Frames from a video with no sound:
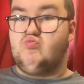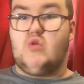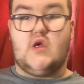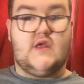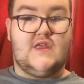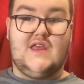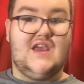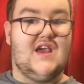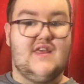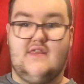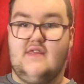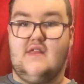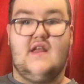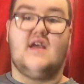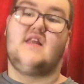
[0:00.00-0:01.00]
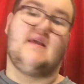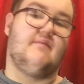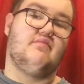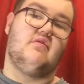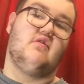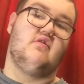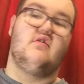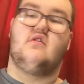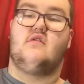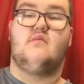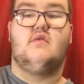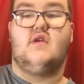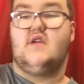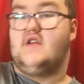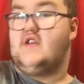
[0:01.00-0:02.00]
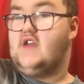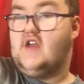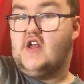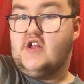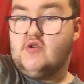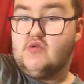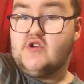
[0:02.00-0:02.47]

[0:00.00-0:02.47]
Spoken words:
I'll see you guys in the next episode of Spring Teenage Witch.